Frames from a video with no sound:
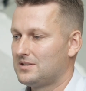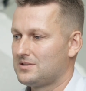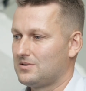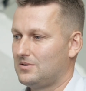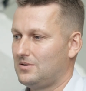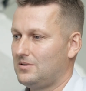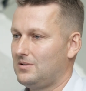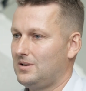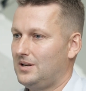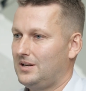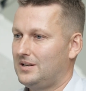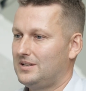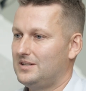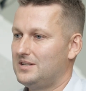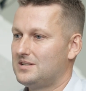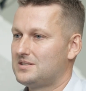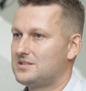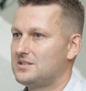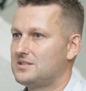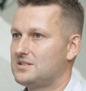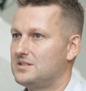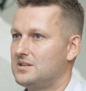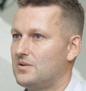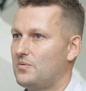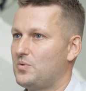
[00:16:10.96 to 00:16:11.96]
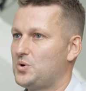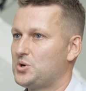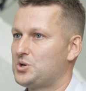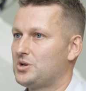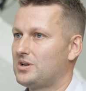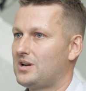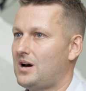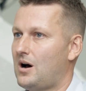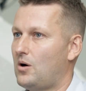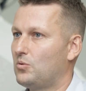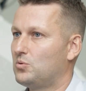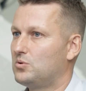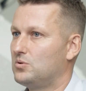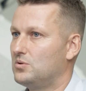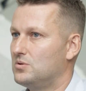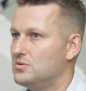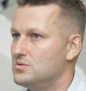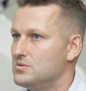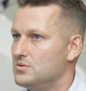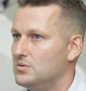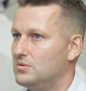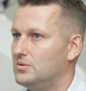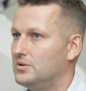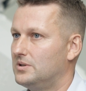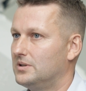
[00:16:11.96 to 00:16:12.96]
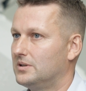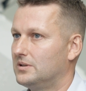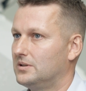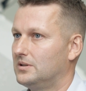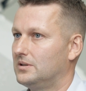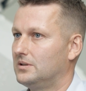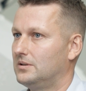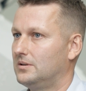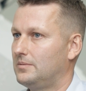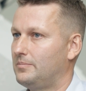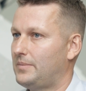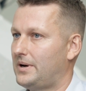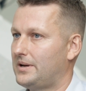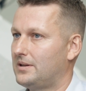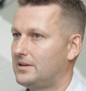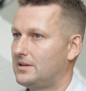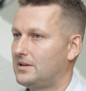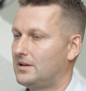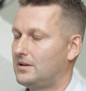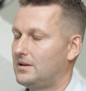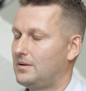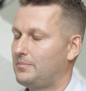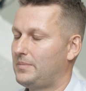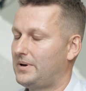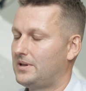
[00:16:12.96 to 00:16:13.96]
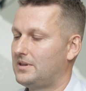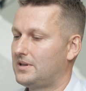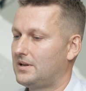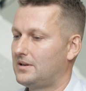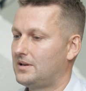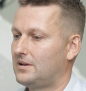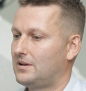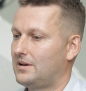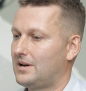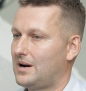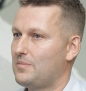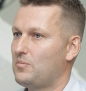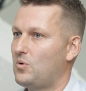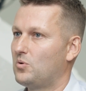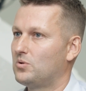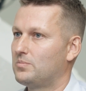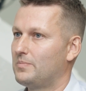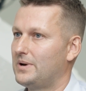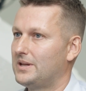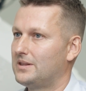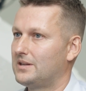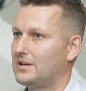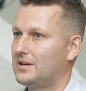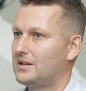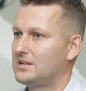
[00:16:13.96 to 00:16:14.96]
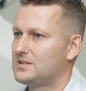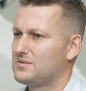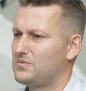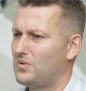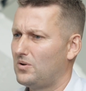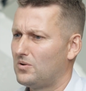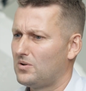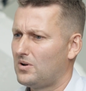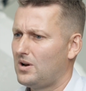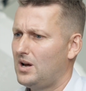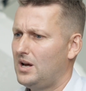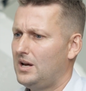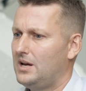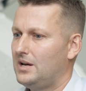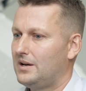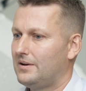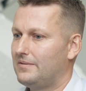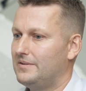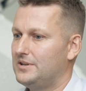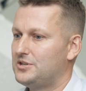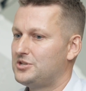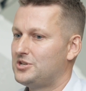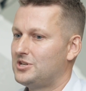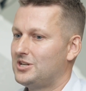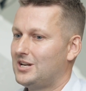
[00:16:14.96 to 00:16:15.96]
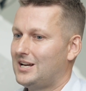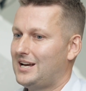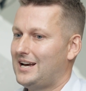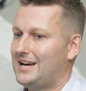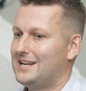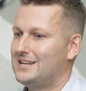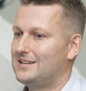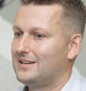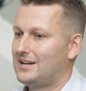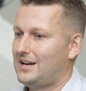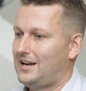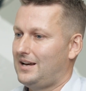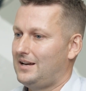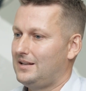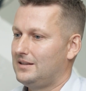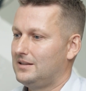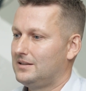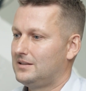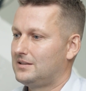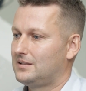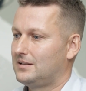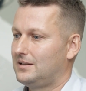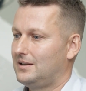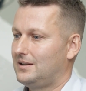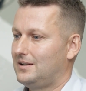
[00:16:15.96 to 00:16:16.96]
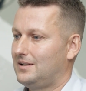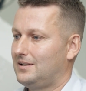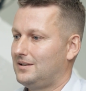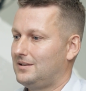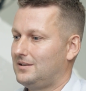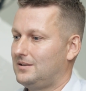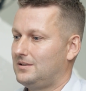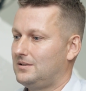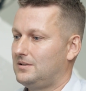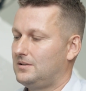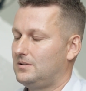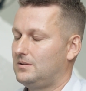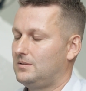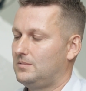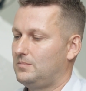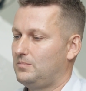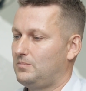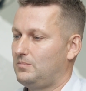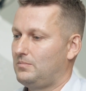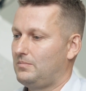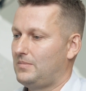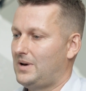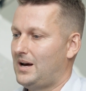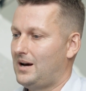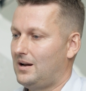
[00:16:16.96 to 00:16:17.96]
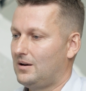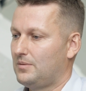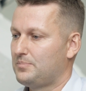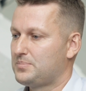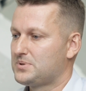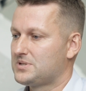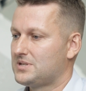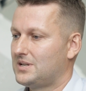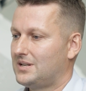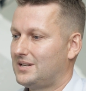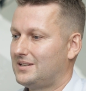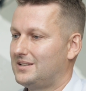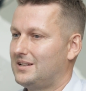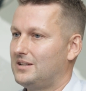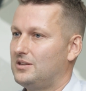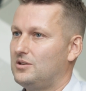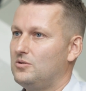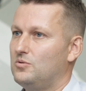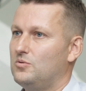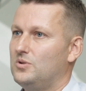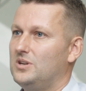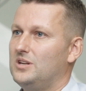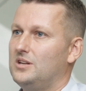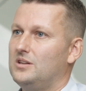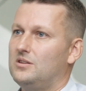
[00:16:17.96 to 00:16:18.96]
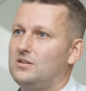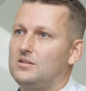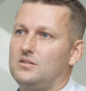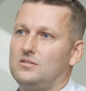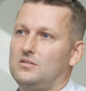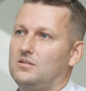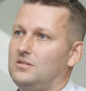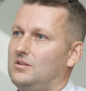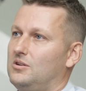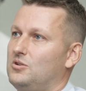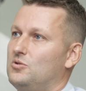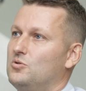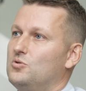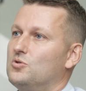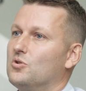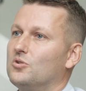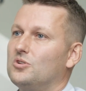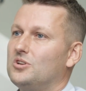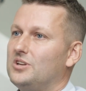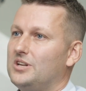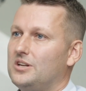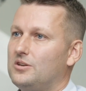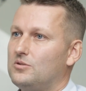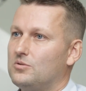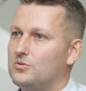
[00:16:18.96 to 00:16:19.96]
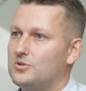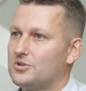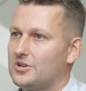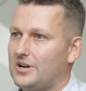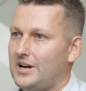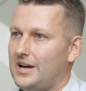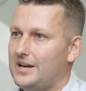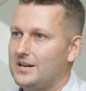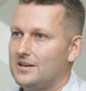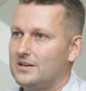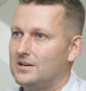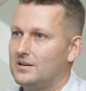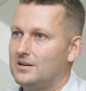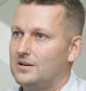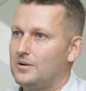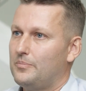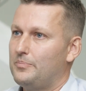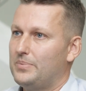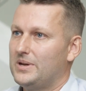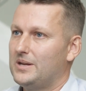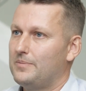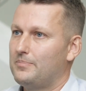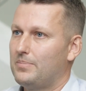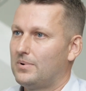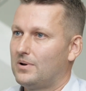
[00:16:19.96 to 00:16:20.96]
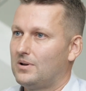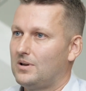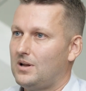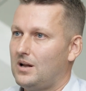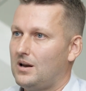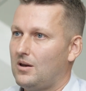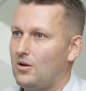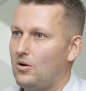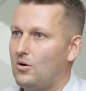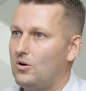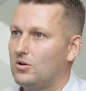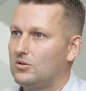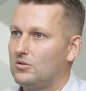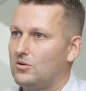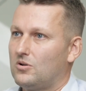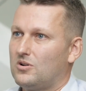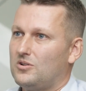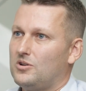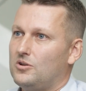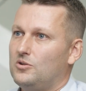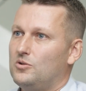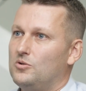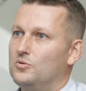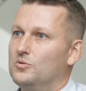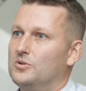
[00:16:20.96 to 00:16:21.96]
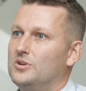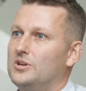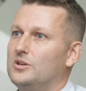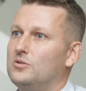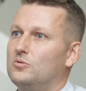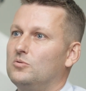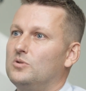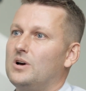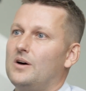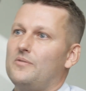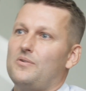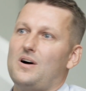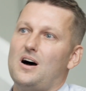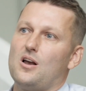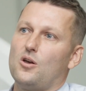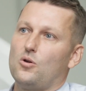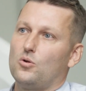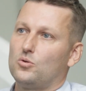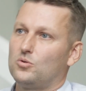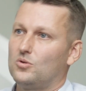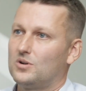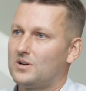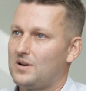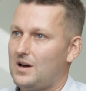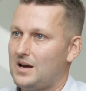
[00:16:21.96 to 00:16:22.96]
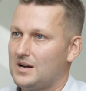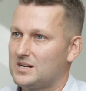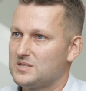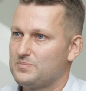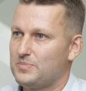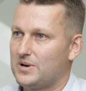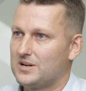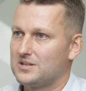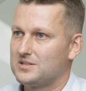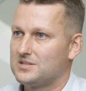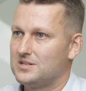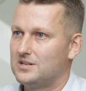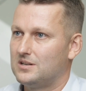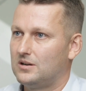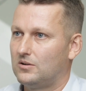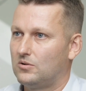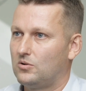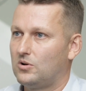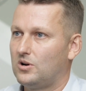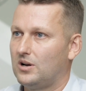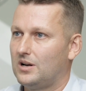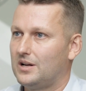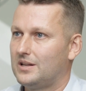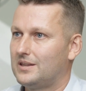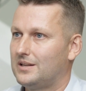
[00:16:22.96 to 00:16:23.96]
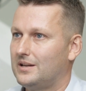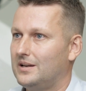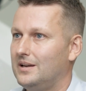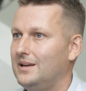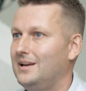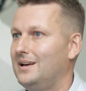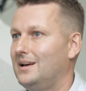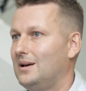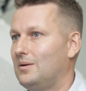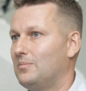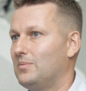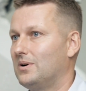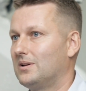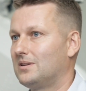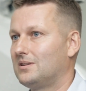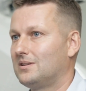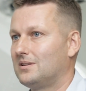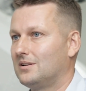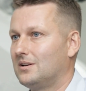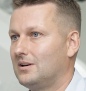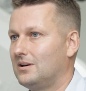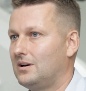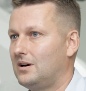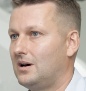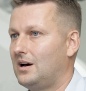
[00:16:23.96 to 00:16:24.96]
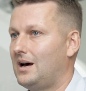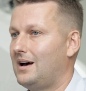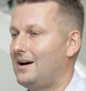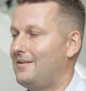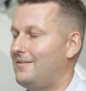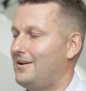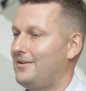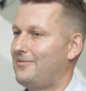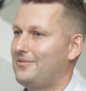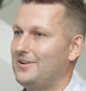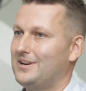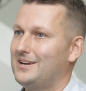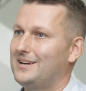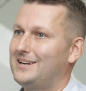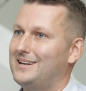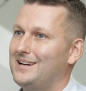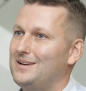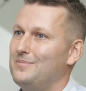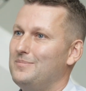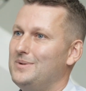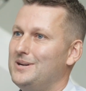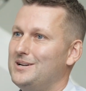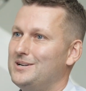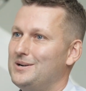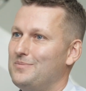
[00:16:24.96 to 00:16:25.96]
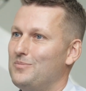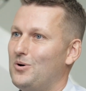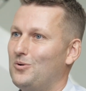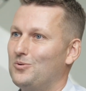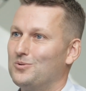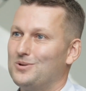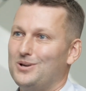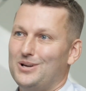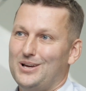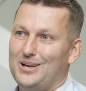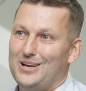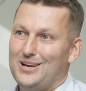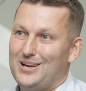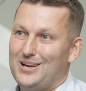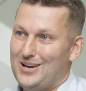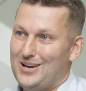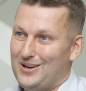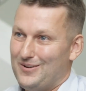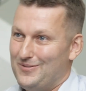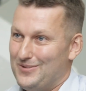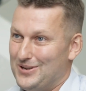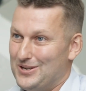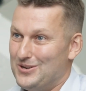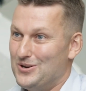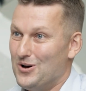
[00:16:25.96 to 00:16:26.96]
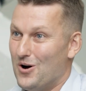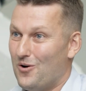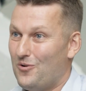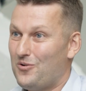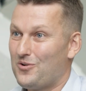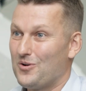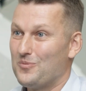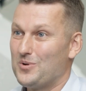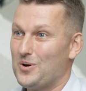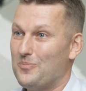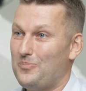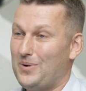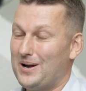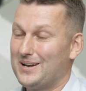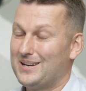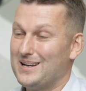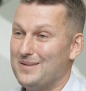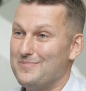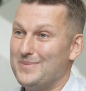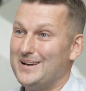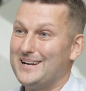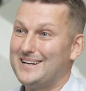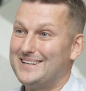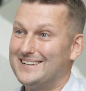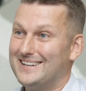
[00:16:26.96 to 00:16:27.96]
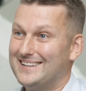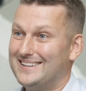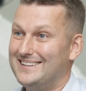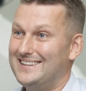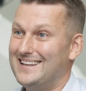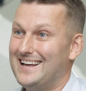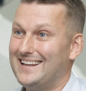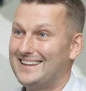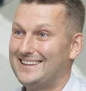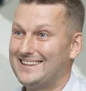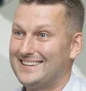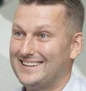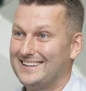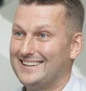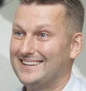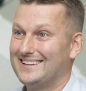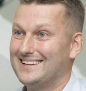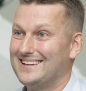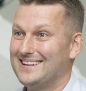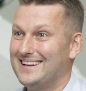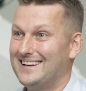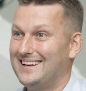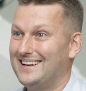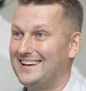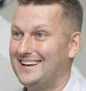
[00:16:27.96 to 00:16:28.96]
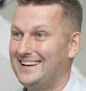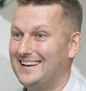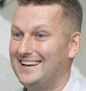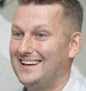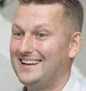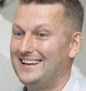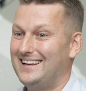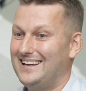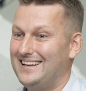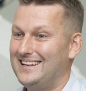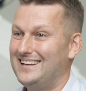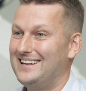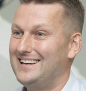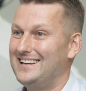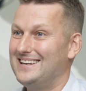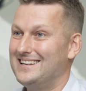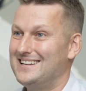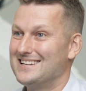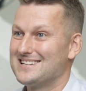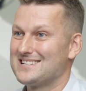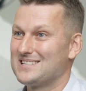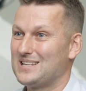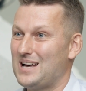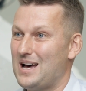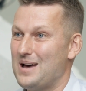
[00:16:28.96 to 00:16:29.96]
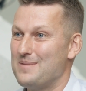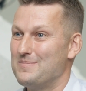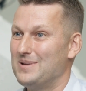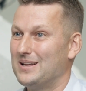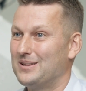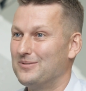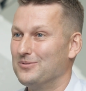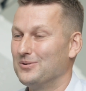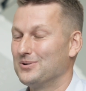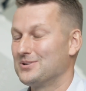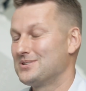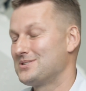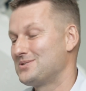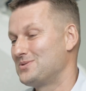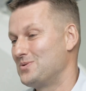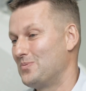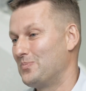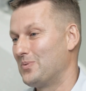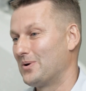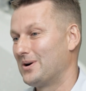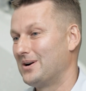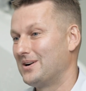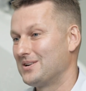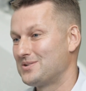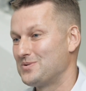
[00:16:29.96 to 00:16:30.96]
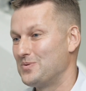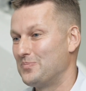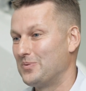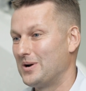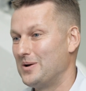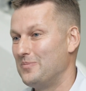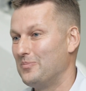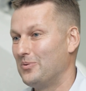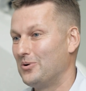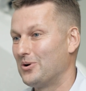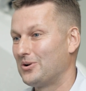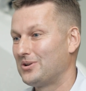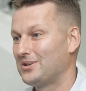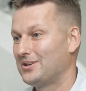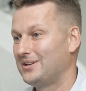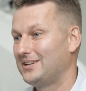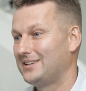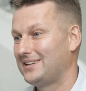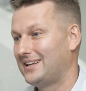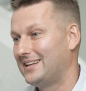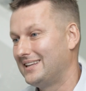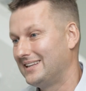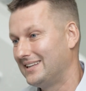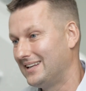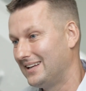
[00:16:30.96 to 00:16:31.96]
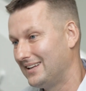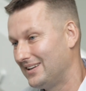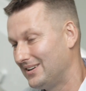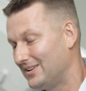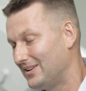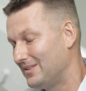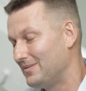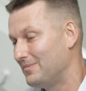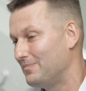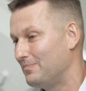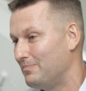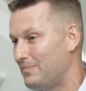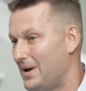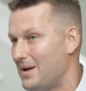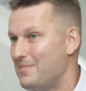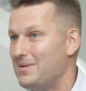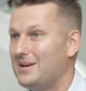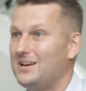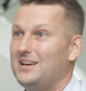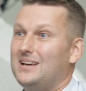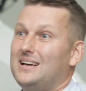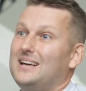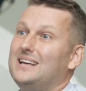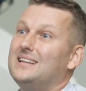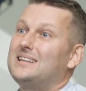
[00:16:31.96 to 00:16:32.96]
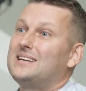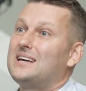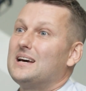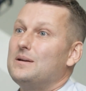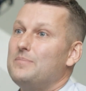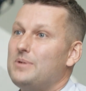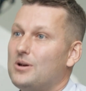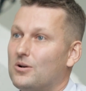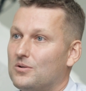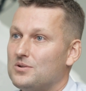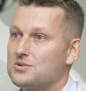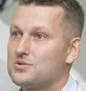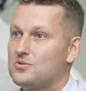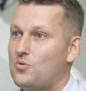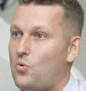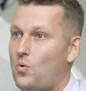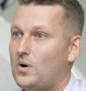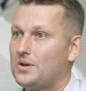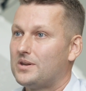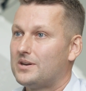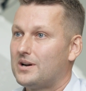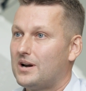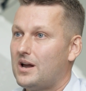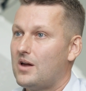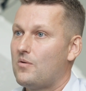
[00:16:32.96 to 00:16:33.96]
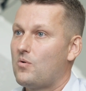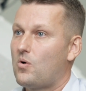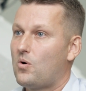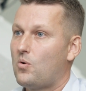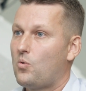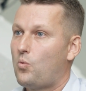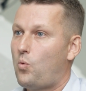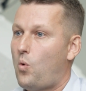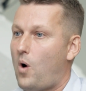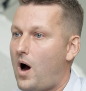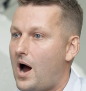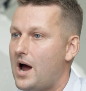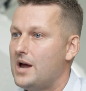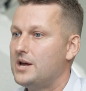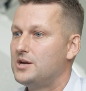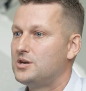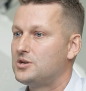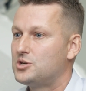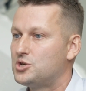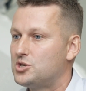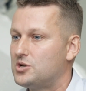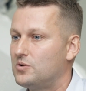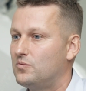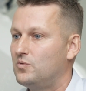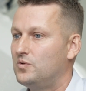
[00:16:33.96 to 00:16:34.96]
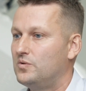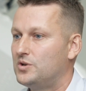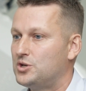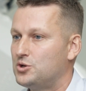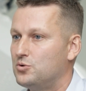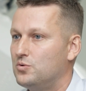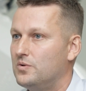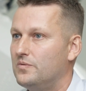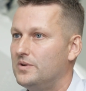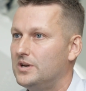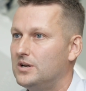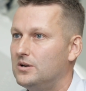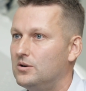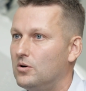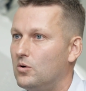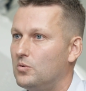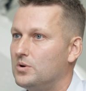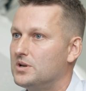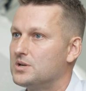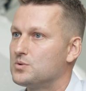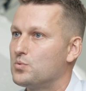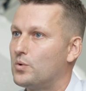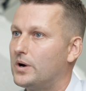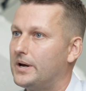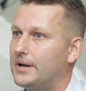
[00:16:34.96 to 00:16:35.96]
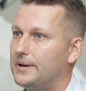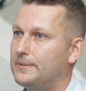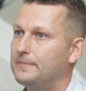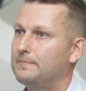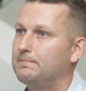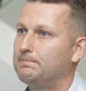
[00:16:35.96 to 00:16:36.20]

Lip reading: So this is the vision how to do the remote maintenance more, which at the end helps that you don't need to train the people a lot, or you need to have a lot of experts in the locality, but everything can be remote. We know and from faster, the pandemic that in this time that was super important, and maybe it can be also one driver why should we go this way.